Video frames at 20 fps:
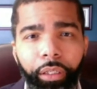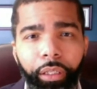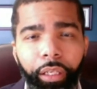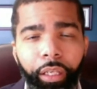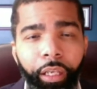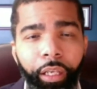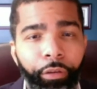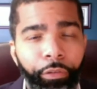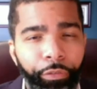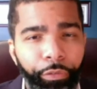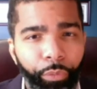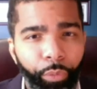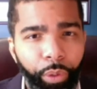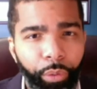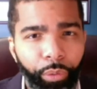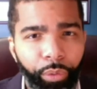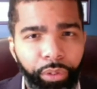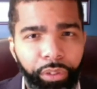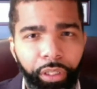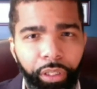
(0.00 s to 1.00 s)
if we
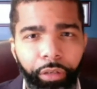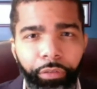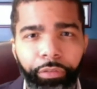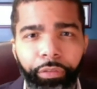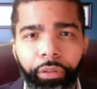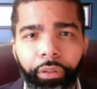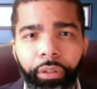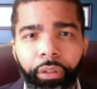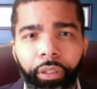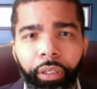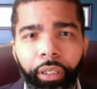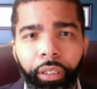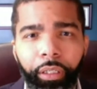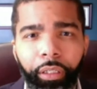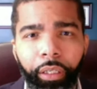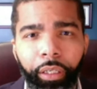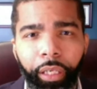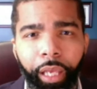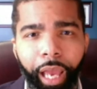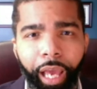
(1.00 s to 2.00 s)
will suffer a
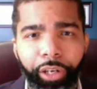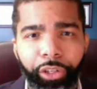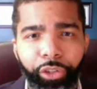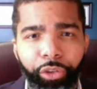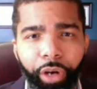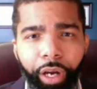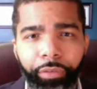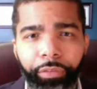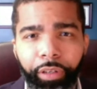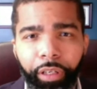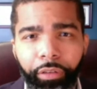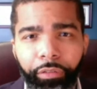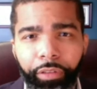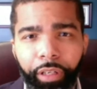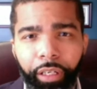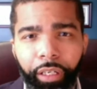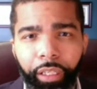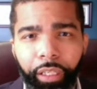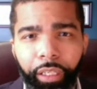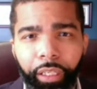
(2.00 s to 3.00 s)
catastrophic event
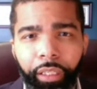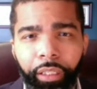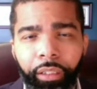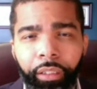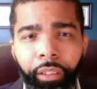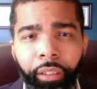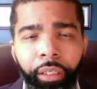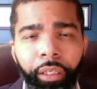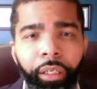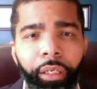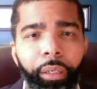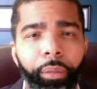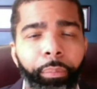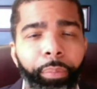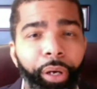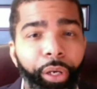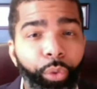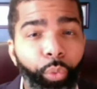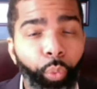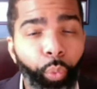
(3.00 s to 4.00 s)
again,
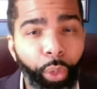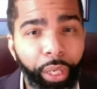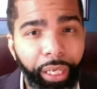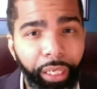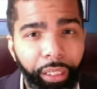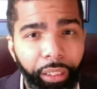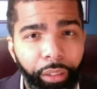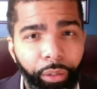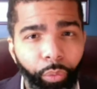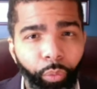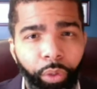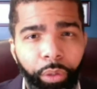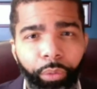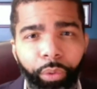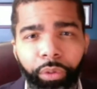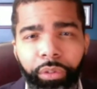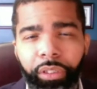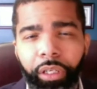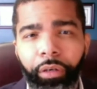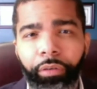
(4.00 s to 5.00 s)
but when we will
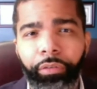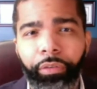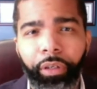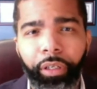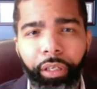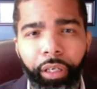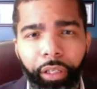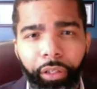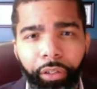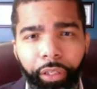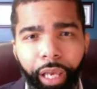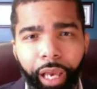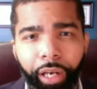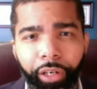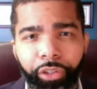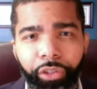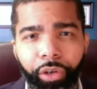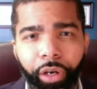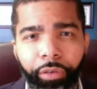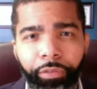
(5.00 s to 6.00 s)
suffer another
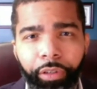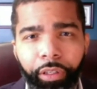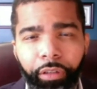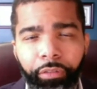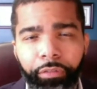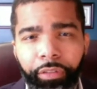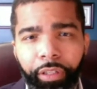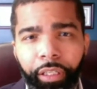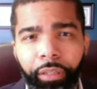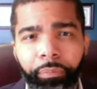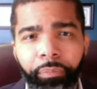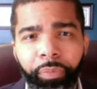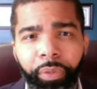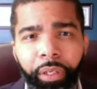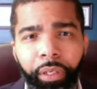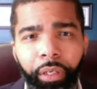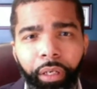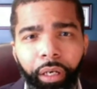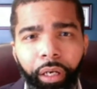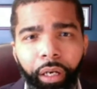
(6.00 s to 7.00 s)
catastrophic event
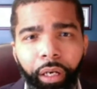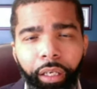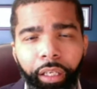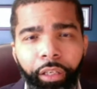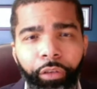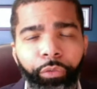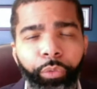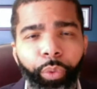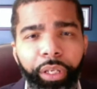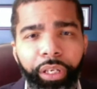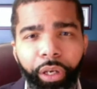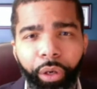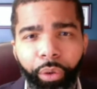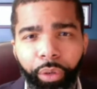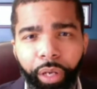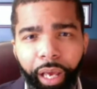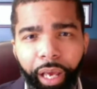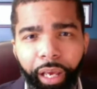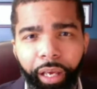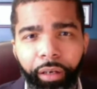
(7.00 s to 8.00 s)
if we don't
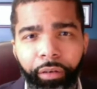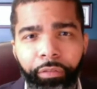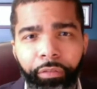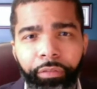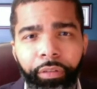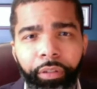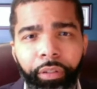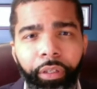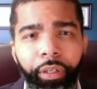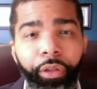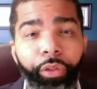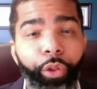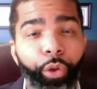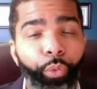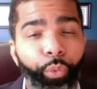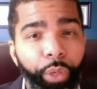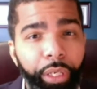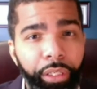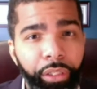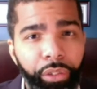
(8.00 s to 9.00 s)
have the
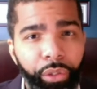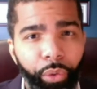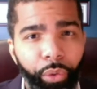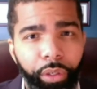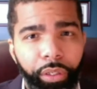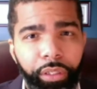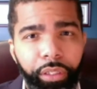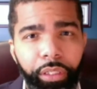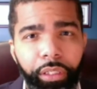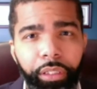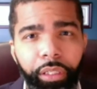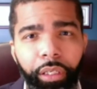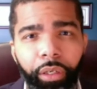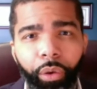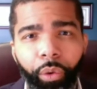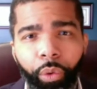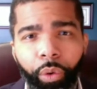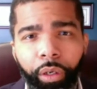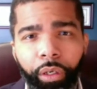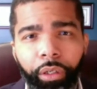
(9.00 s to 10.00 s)
resources in
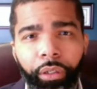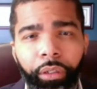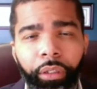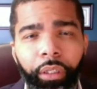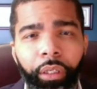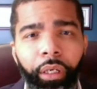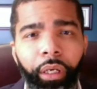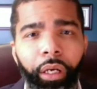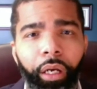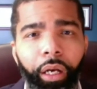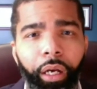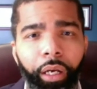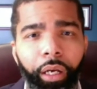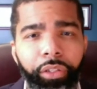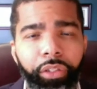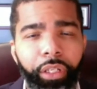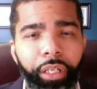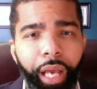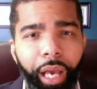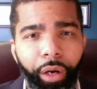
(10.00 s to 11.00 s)
order
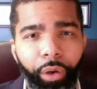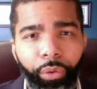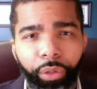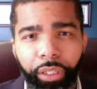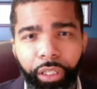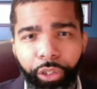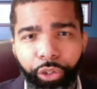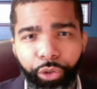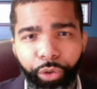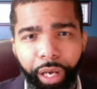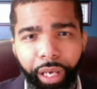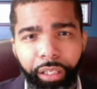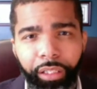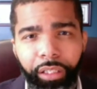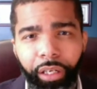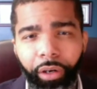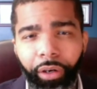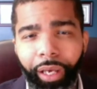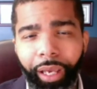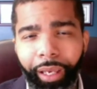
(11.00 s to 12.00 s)
to not only address
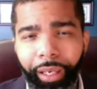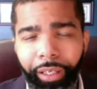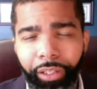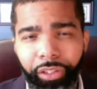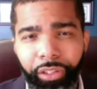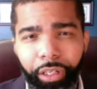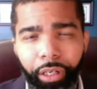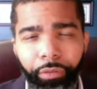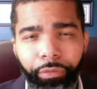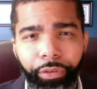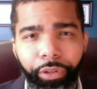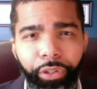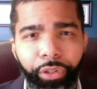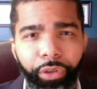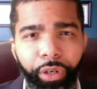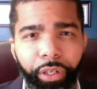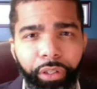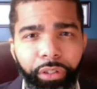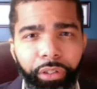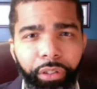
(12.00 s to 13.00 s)
our aged
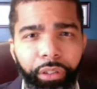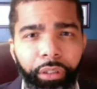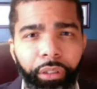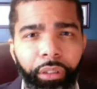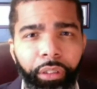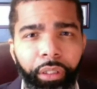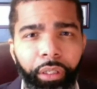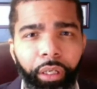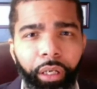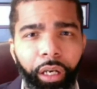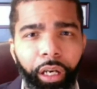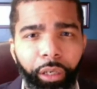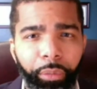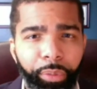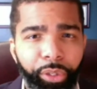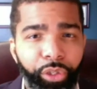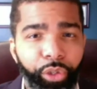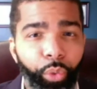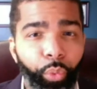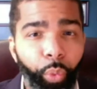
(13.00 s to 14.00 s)
infrastructure, but
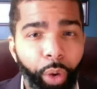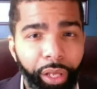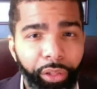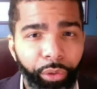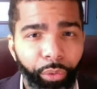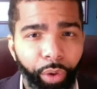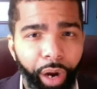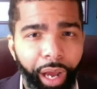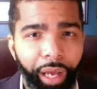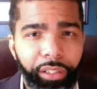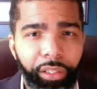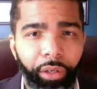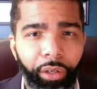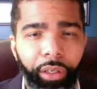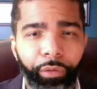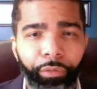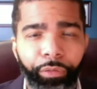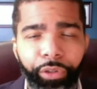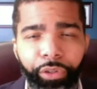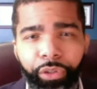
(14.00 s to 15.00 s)
to weatherize our
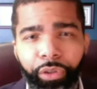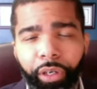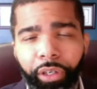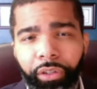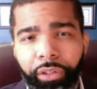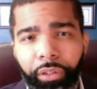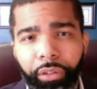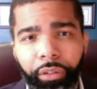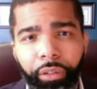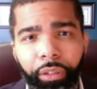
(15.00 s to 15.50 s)
infrastructure.